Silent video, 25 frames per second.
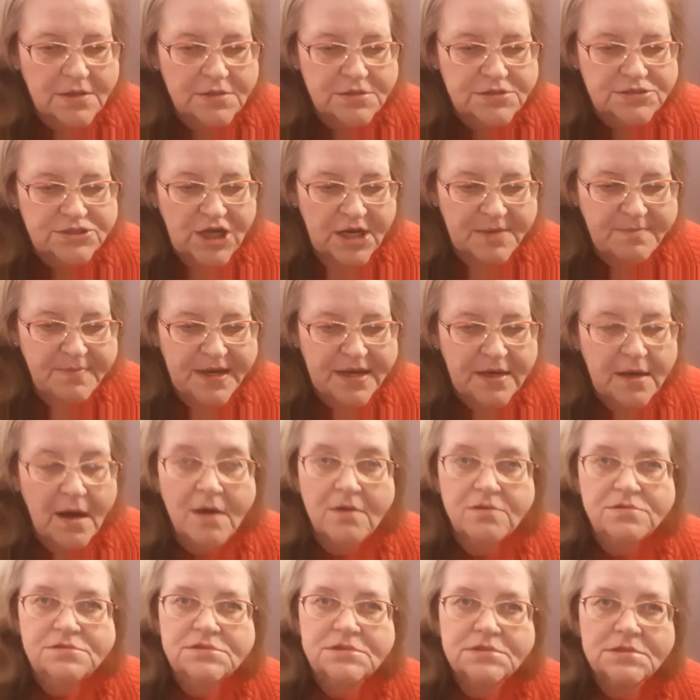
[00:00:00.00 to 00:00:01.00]
J P
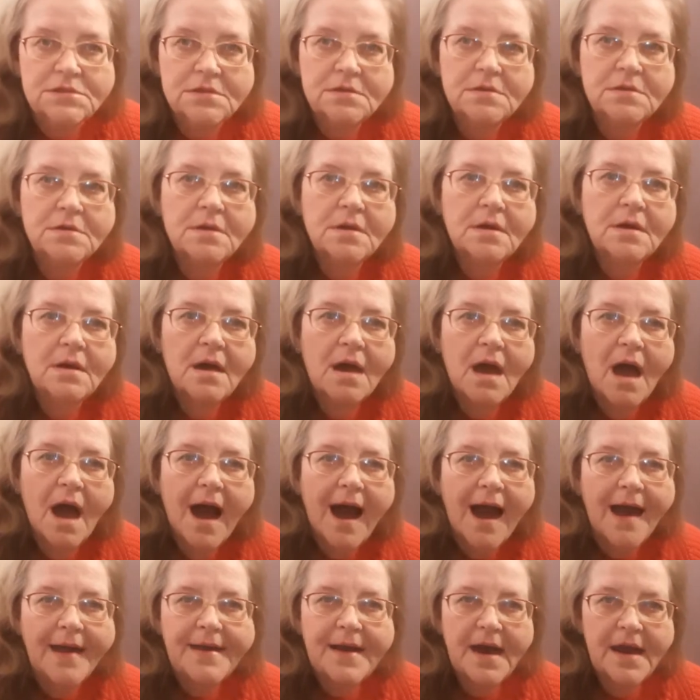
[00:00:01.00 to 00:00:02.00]
Coats.
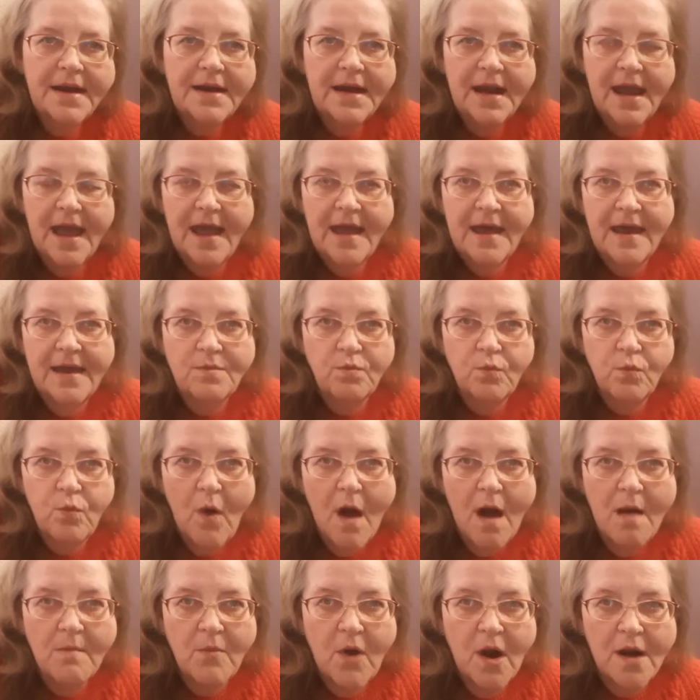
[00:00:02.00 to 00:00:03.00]
I got it at
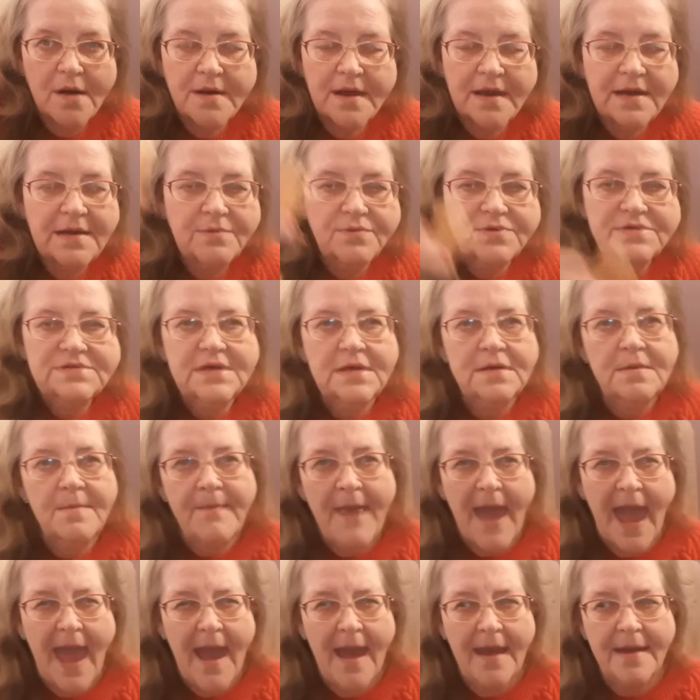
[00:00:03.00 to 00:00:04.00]
Walmart, and it was in a
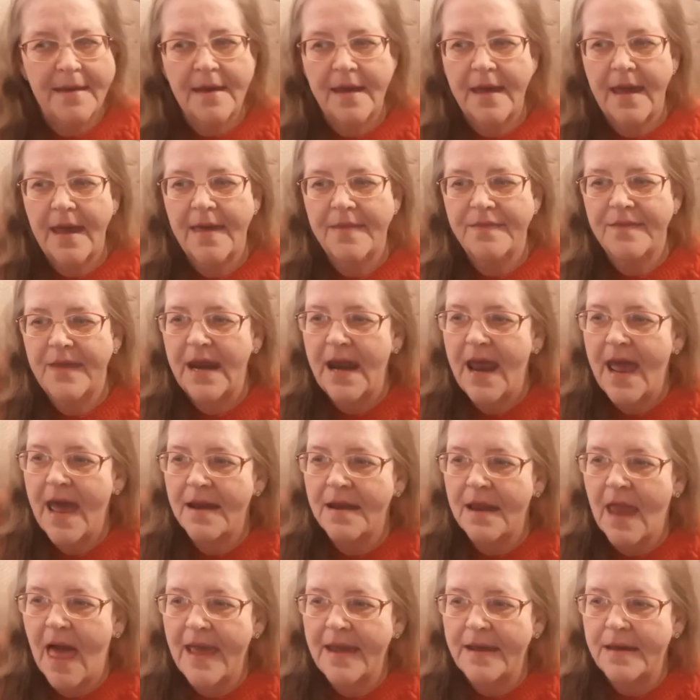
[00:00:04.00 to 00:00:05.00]
bag, and it had
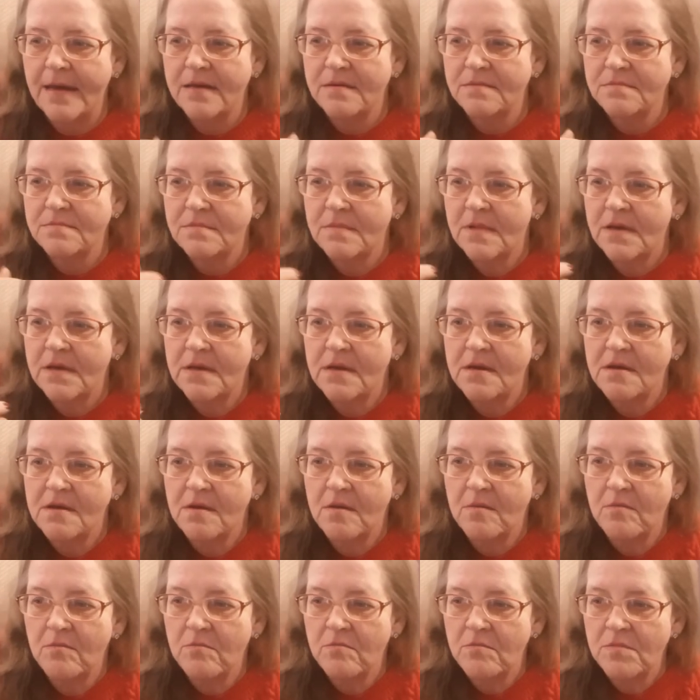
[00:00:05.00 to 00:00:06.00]
like
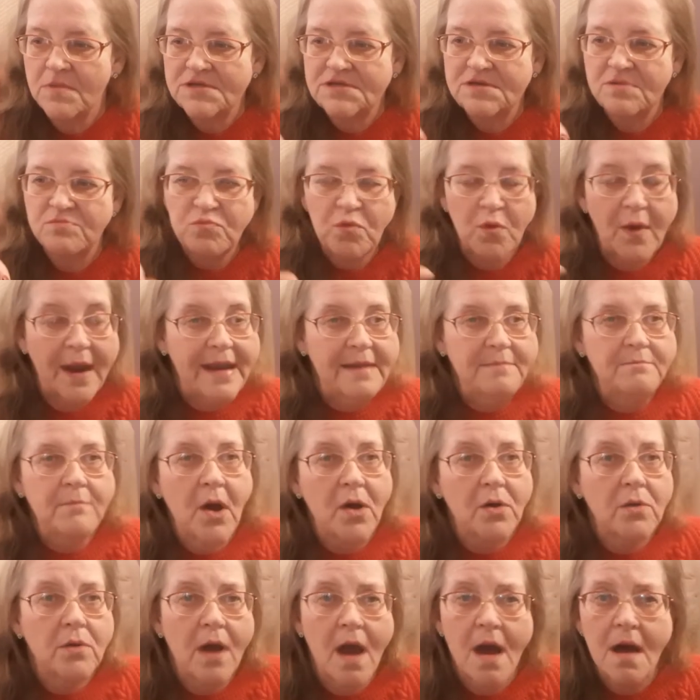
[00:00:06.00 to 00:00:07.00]
some
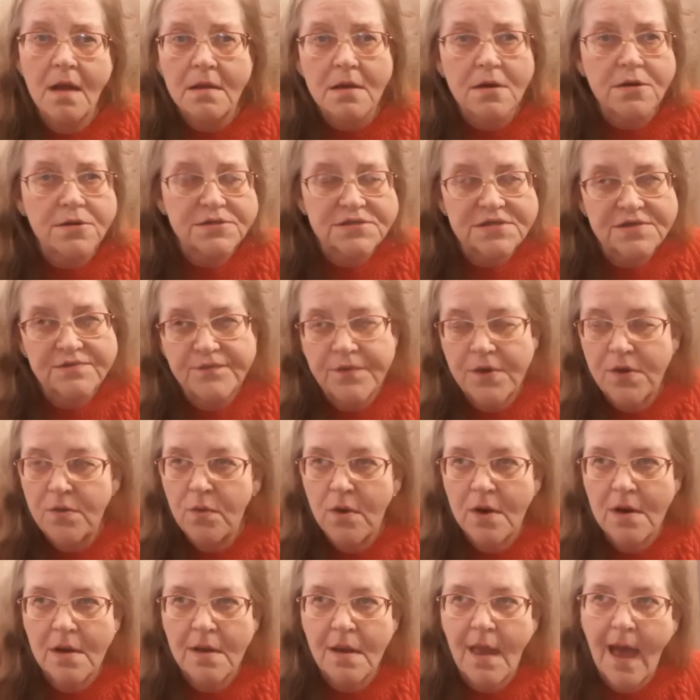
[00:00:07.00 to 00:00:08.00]
rainbow colors, if you
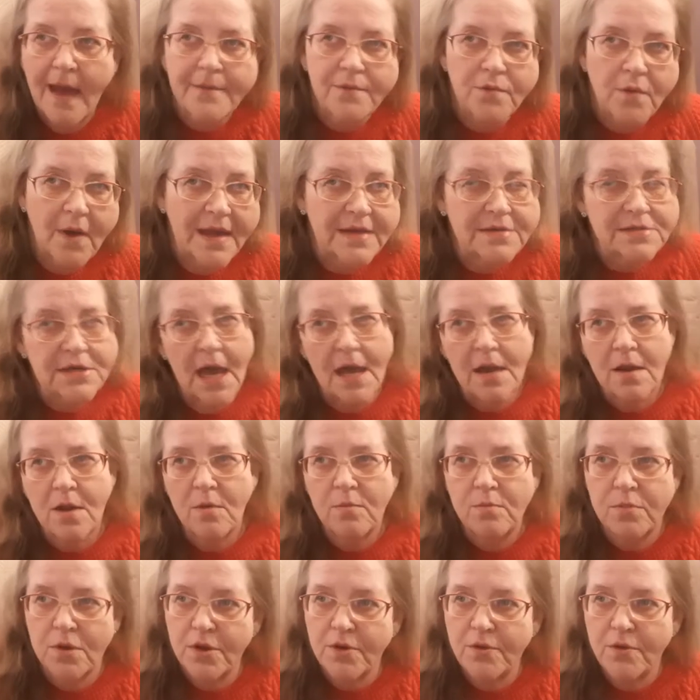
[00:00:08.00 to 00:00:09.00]
will, like red, yellow,
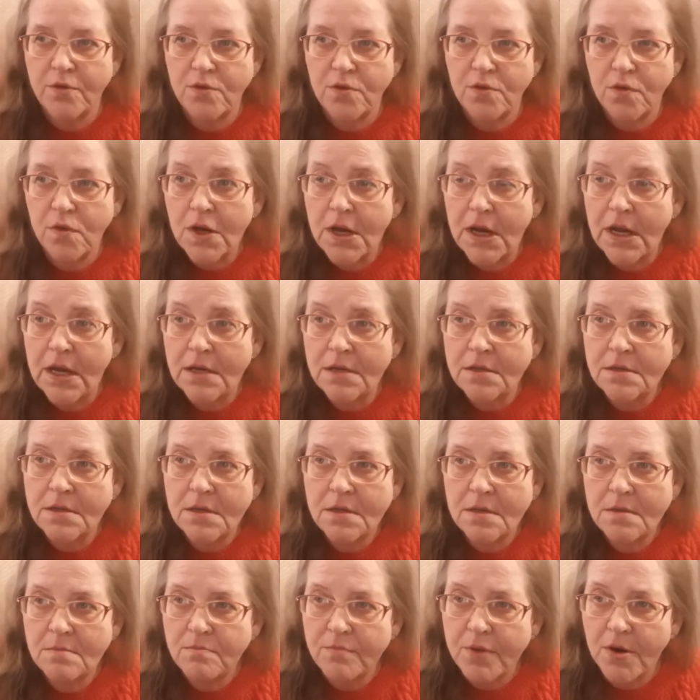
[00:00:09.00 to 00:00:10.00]
blue, green,
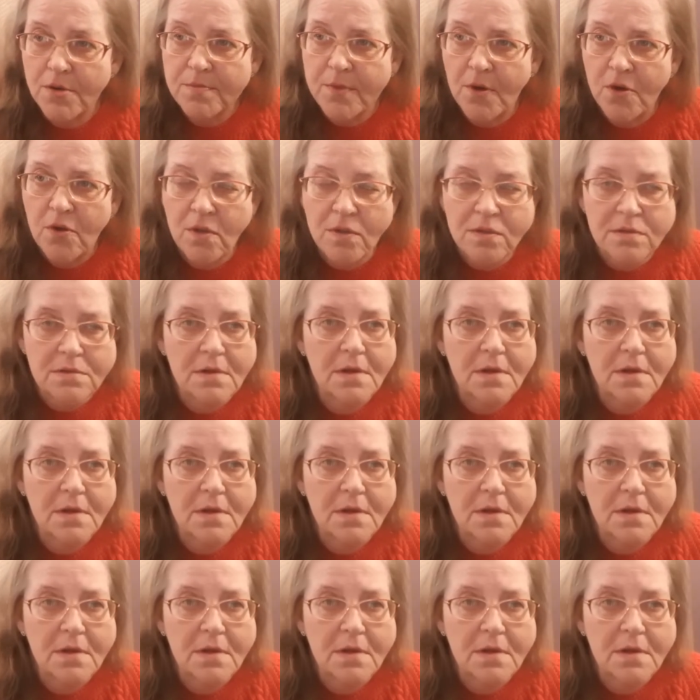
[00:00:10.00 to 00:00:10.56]
purple,